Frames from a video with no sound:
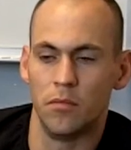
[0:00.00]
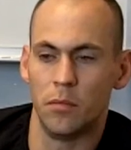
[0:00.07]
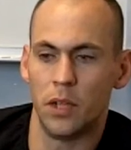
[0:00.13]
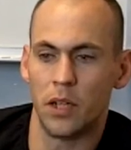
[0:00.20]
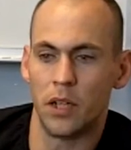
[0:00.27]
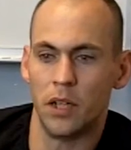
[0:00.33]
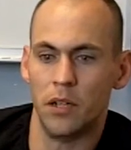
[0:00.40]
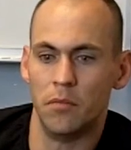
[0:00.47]

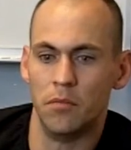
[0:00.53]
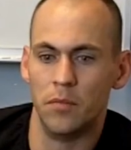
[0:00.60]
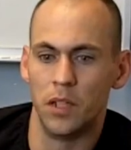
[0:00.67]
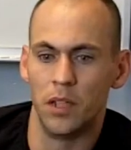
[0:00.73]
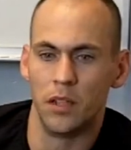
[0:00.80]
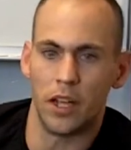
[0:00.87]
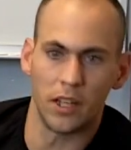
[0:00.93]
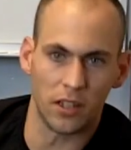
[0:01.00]
but
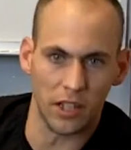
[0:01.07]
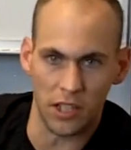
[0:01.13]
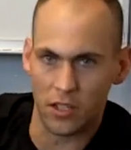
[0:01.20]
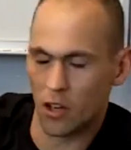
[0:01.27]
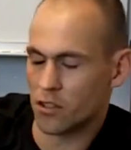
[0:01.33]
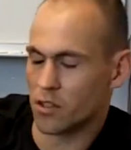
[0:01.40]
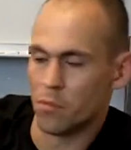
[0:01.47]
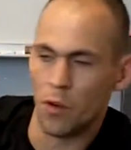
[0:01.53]
like Lee
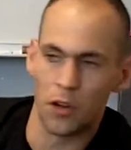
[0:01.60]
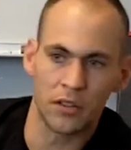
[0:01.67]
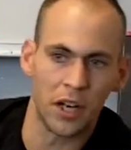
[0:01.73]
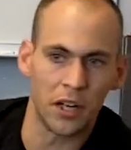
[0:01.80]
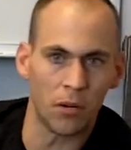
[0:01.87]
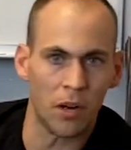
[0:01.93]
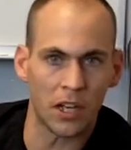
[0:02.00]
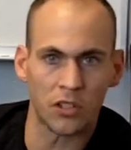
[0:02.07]
calls it
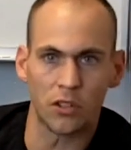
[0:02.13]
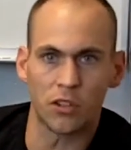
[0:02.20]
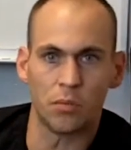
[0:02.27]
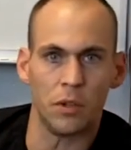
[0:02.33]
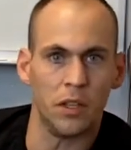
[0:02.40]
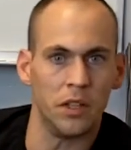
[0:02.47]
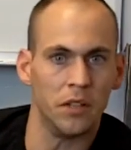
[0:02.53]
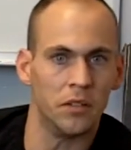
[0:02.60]
multi-directional
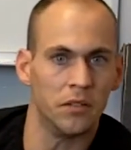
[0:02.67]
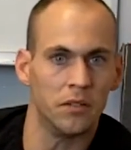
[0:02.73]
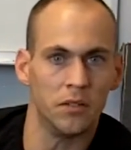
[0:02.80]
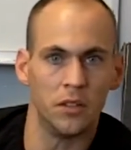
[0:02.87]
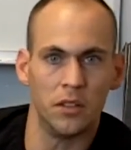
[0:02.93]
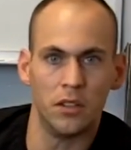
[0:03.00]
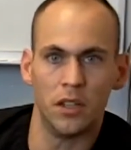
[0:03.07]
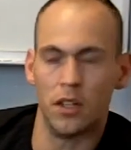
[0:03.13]
speed,
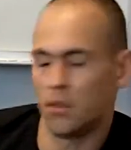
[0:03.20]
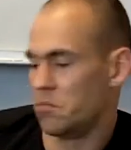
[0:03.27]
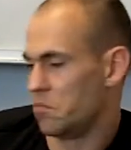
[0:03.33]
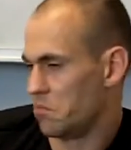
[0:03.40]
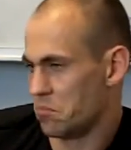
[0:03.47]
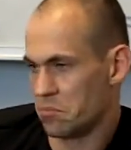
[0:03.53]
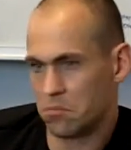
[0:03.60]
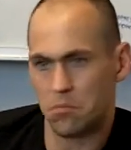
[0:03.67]
you know,
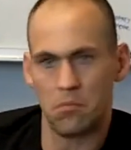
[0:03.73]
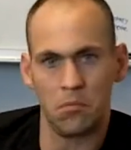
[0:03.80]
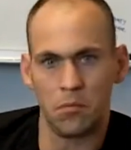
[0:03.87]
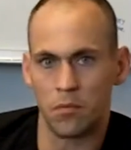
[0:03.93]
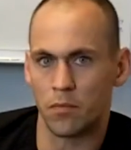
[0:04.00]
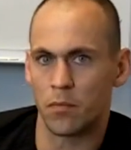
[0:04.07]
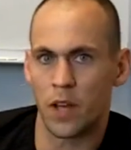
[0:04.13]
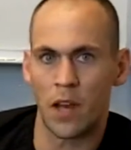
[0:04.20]

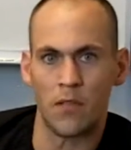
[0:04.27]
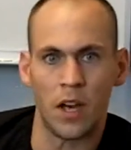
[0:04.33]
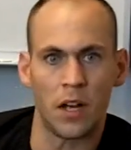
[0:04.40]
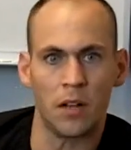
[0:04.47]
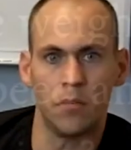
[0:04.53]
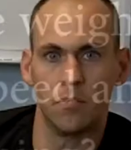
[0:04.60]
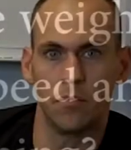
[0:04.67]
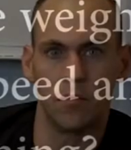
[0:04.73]
have at it.